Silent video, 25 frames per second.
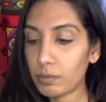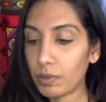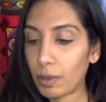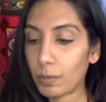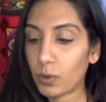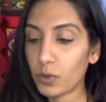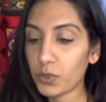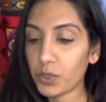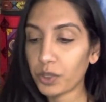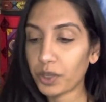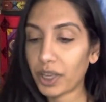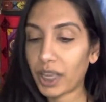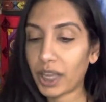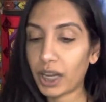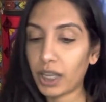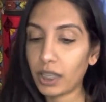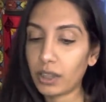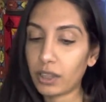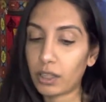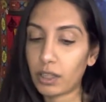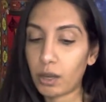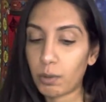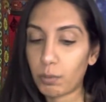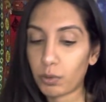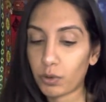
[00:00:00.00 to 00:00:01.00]
I'm also getting
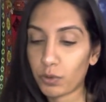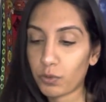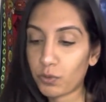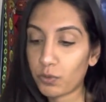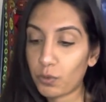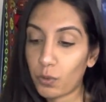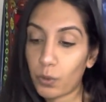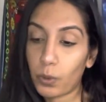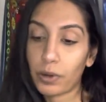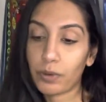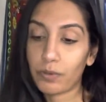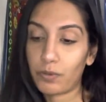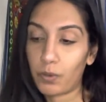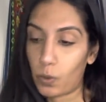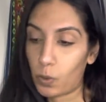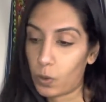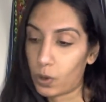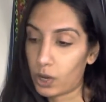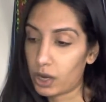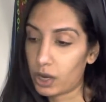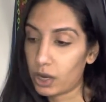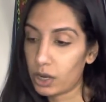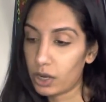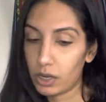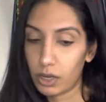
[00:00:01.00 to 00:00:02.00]
the number
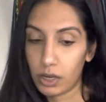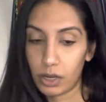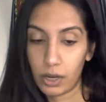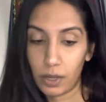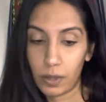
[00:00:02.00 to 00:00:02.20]
44.